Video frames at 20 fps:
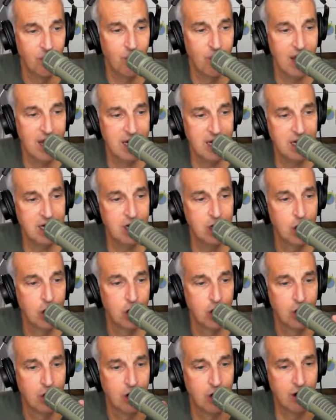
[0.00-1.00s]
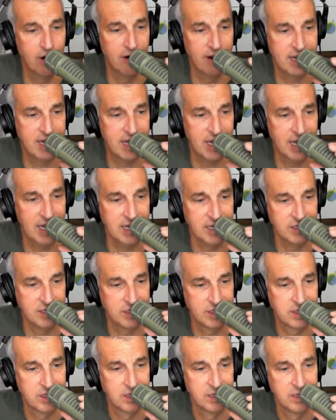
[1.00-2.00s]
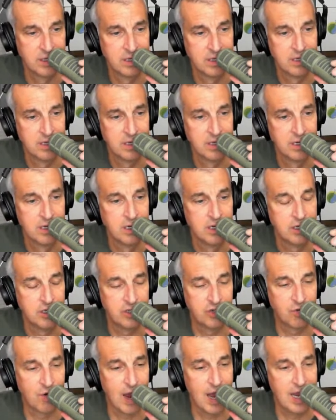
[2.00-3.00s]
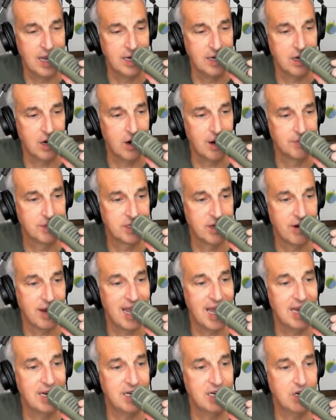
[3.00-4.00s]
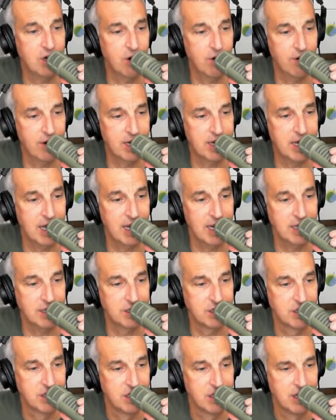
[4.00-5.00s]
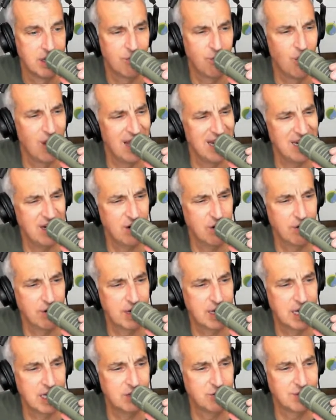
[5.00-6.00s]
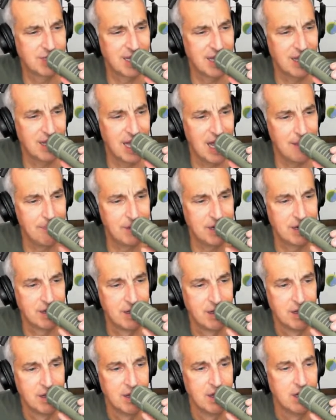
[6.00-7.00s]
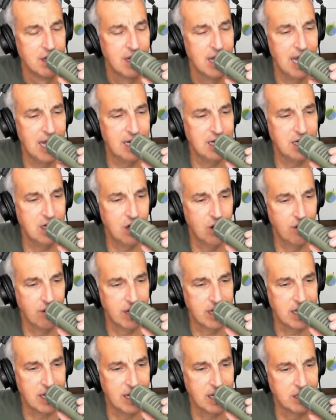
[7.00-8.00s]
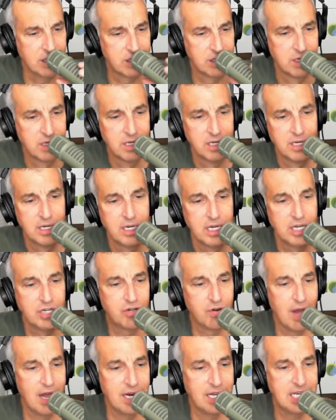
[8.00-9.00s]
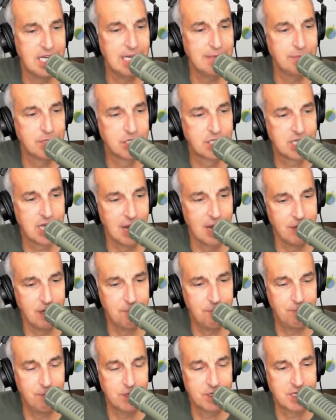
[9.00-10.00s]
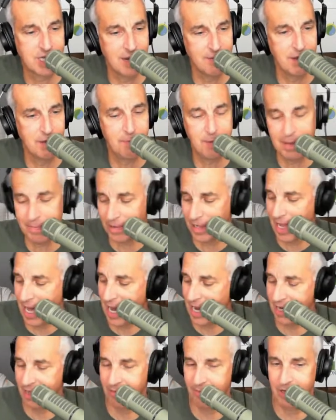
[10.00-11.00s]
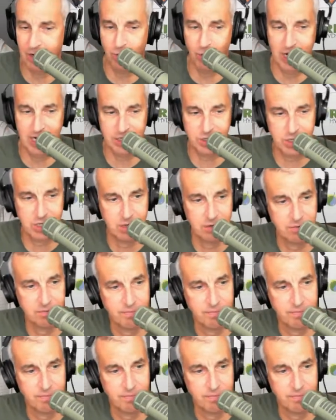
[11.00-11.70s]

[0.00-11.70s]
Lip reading: Ending hurricanes. Ending hurricanes. Writing hurricanes. What the hell happened? Ending hurricanes and trying to keep the scummy people out of the Midwest.